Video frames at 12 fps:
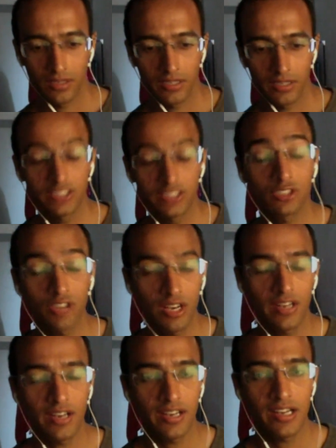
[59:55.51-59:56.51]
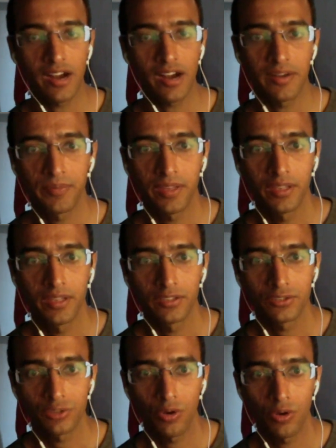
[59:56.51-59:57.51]
it's really, really hard.
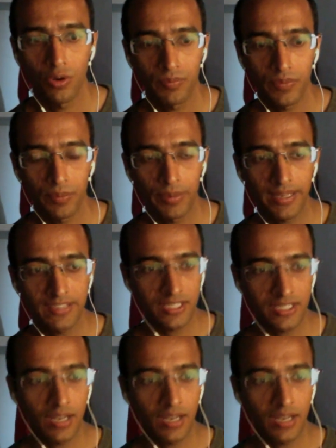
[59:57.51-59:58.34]
So, but I still